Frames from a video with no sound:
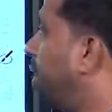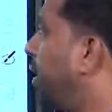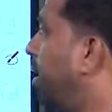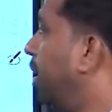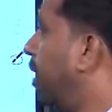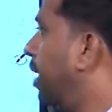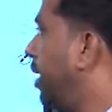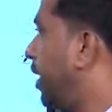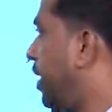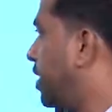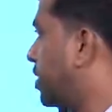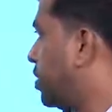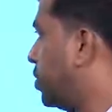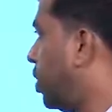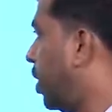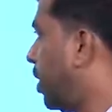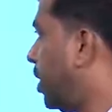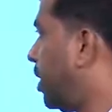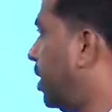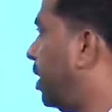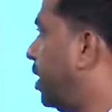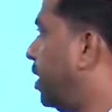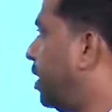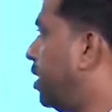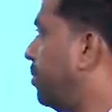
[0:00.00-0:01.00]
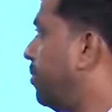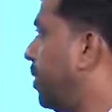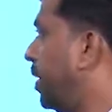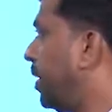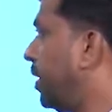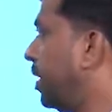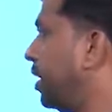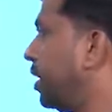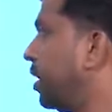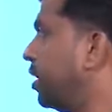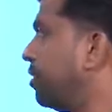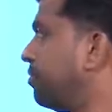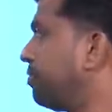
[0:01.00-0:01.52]
It is not a
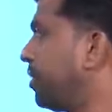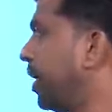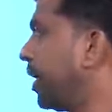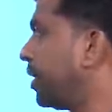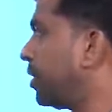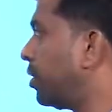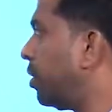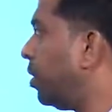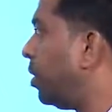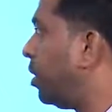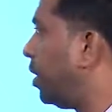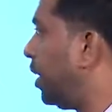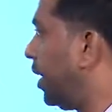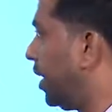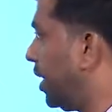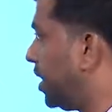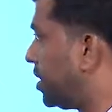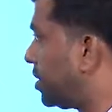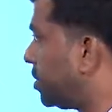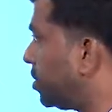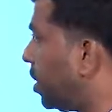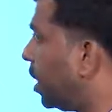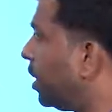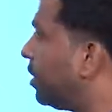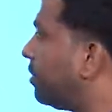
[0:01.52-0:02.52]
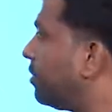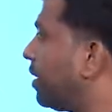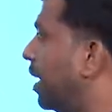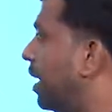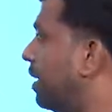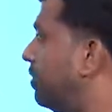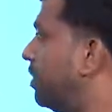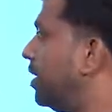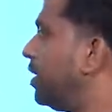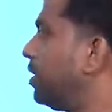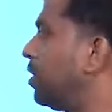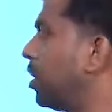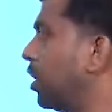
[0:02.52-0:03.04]
material fact or it is not
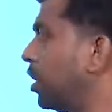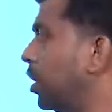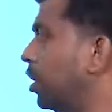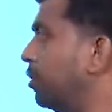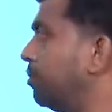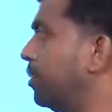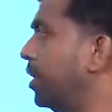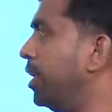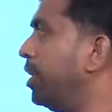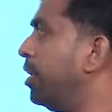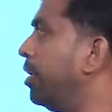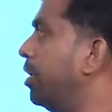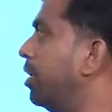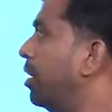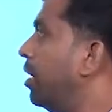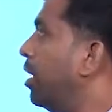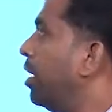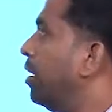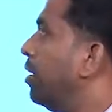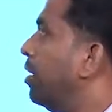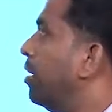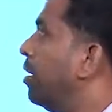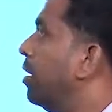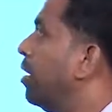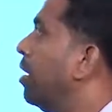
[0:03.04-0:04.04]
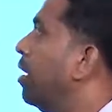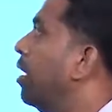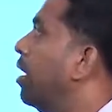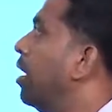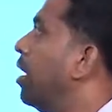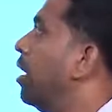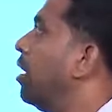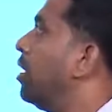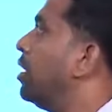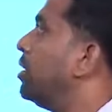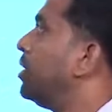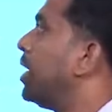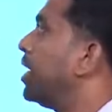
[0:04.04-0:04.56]
relevant document
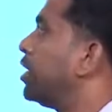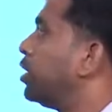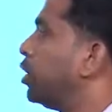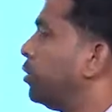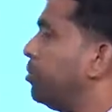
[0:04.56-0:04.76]
that should